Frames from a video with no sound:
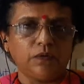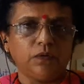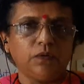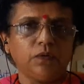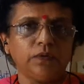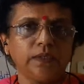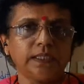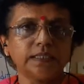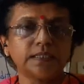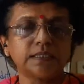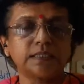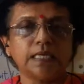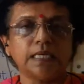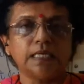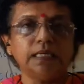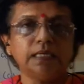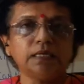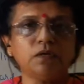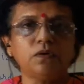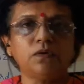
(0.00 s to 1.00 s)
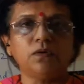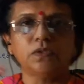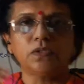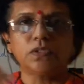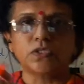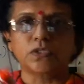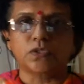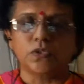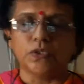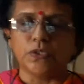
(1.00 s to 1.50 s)
who is selling
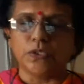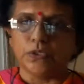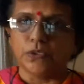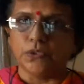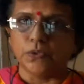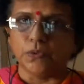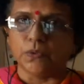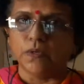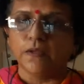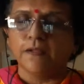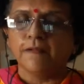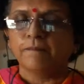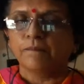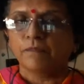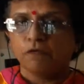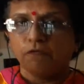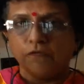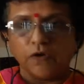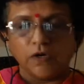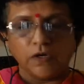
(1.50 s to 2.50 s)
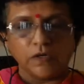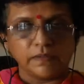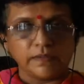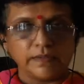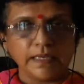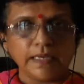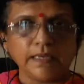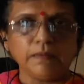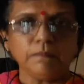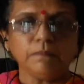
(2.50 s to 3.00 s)
goods to you, for
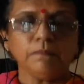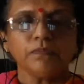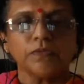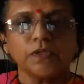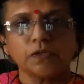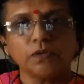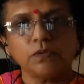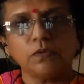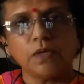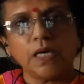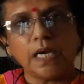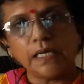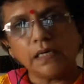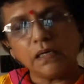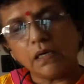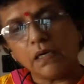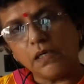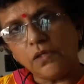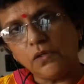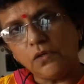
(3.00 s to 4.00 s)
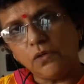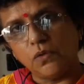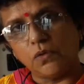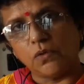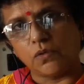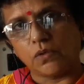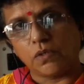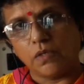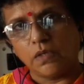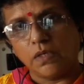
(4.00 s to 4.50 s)
them you are
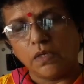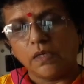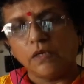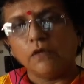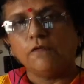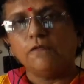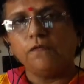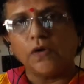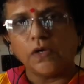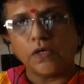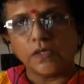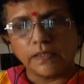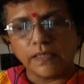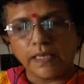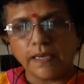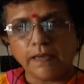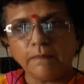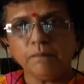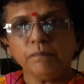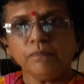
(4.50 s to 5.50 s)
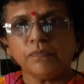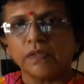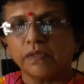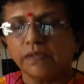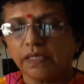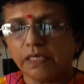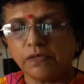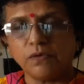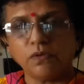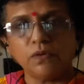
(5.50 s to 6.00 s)
unknown. For them,
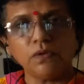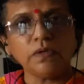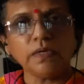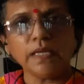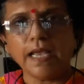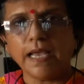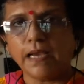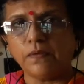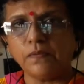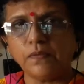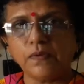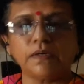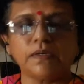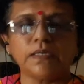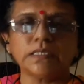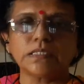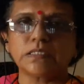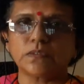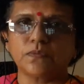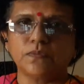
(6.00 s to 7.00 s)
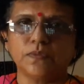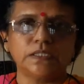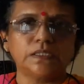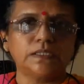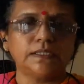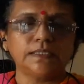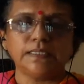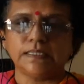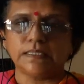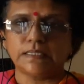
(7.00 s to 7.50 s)
they don't have
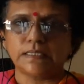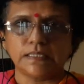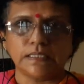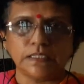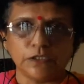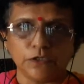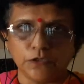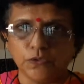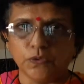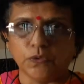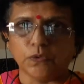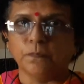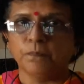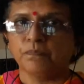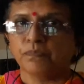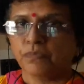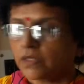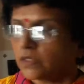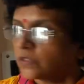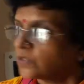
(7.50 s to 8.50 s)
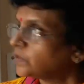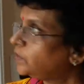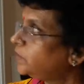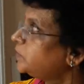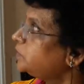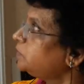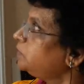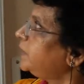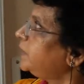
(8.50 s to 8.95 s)
trustworthiness in you. So to